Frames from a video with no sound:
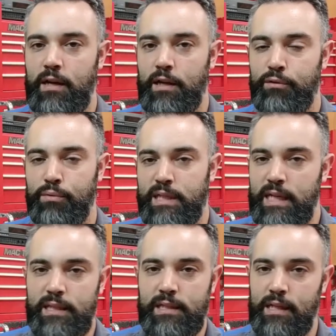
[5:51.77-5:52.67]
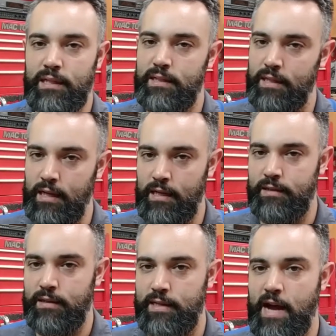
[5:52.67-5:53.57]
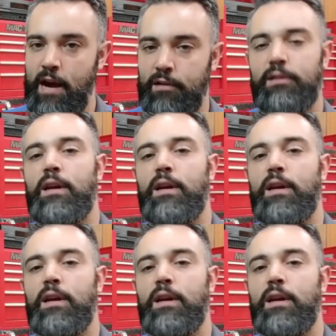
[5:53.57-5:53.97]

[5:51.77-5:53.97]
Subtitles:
and the resistance is the tires in